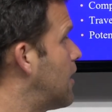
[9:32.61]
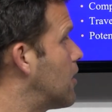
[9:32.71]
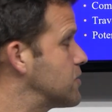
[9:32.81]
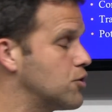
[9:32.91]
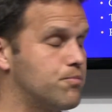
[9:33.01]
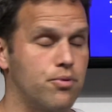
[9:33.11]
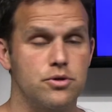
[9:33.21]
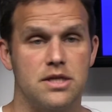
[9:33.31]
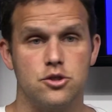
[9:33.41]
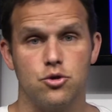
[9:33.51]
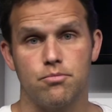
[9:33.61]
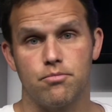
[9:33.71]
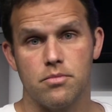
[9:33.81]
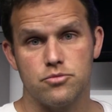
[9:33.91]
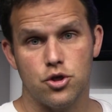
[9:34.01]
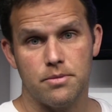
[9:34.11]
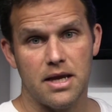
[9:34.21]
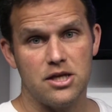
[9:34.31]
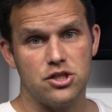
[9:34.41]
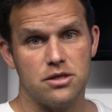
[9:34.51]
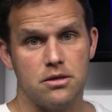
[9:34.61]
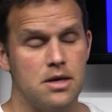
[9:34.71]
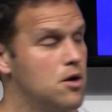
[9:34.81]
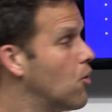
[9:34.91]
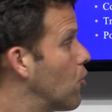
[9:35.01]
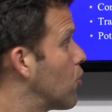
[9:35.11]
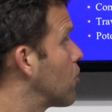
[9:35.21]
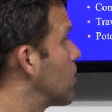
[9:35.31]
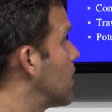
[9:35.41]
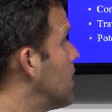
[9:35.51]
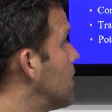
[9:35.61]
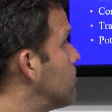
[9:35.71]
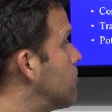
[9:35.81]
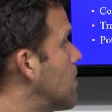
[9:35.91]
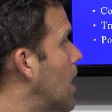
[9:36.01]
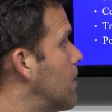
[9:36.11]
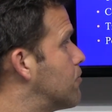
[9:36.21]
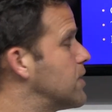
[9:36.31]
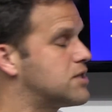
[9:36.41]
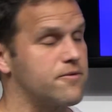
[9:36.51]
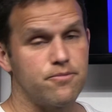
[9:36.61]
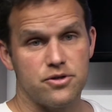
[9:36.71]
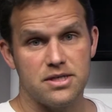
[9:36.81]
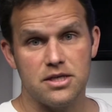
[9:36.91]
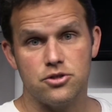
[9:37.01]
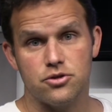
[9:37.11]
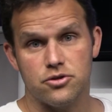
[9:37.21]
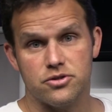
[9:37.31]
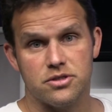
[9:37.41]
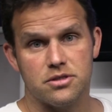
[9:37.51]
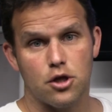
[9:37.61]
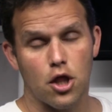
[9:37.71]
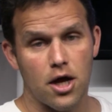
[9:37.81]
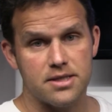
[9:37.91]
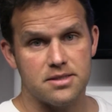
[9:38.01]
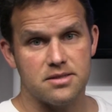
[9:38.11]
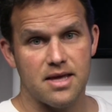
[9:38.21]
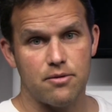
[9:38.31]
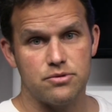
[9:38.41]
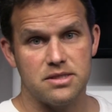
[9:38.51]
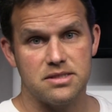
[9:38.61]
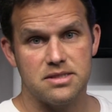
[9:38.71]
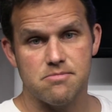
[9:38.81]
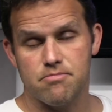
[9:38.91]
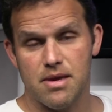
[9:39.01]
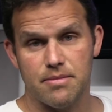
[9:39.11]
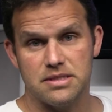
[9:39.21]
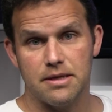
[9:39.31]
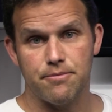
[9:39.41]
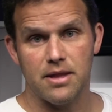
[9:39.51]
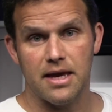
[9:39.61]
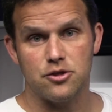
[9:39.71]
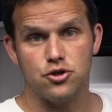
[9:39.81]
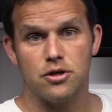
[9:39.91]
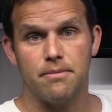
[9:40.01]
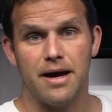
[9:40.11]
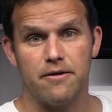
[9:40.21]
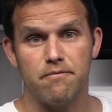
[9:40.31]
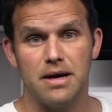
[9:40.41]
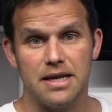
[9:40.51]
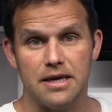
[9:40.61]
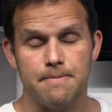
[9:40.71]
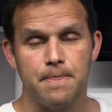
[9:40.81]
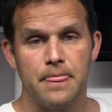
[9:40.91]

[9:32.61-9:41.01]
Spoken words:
also potential termination or breach of procedures clauses that would maybe stipulate a certain amount of money